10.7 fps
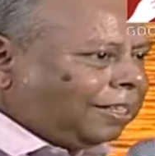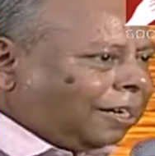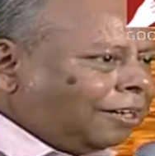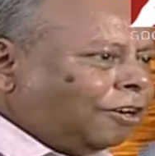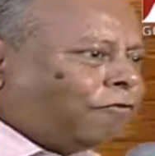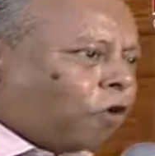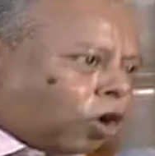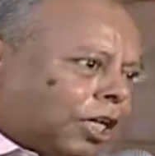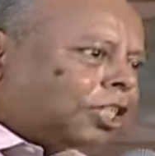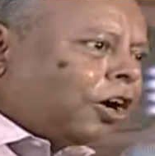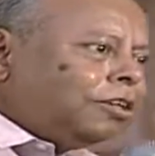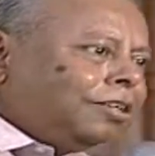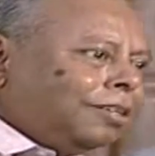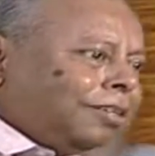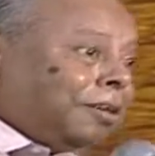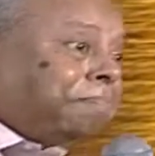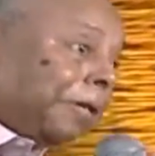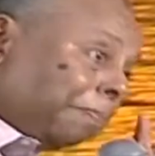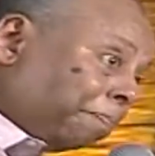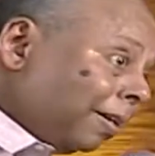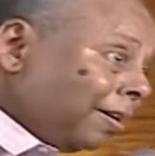Yeah? Focus on
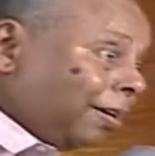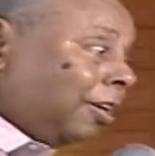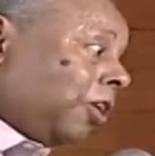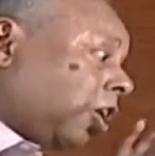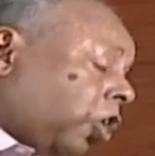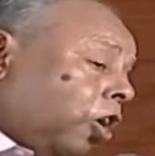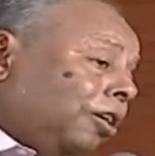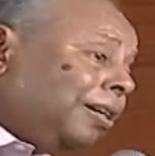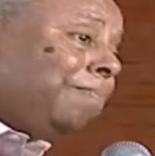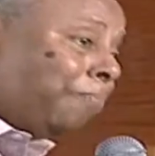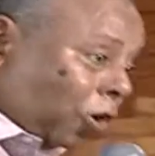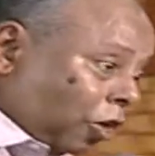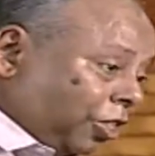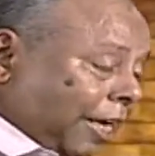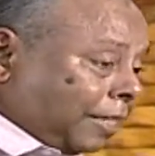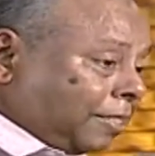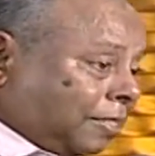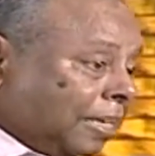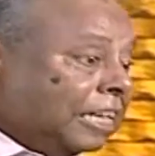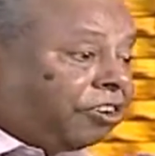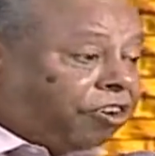people, not on projects.
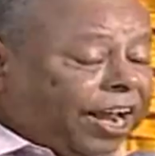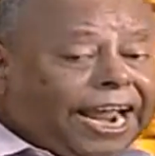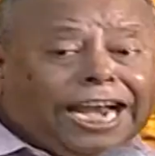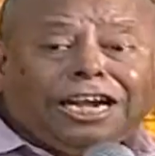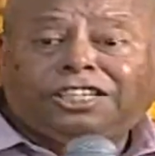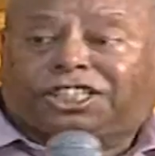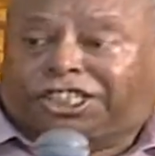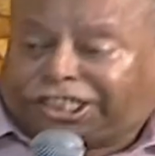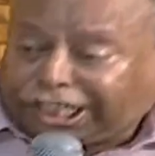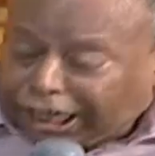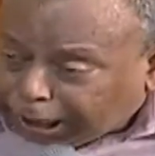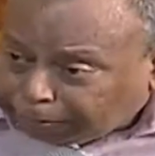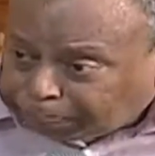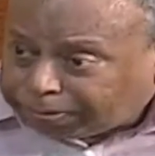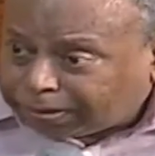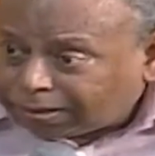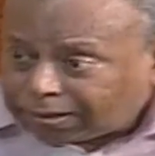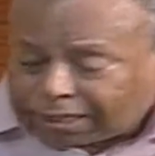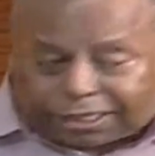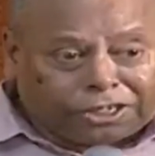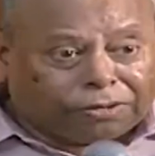Train sheep,
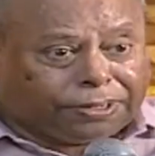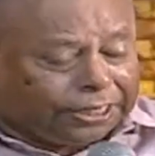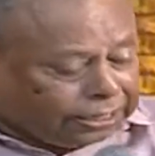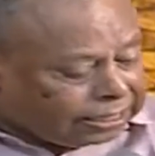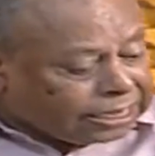listen to me,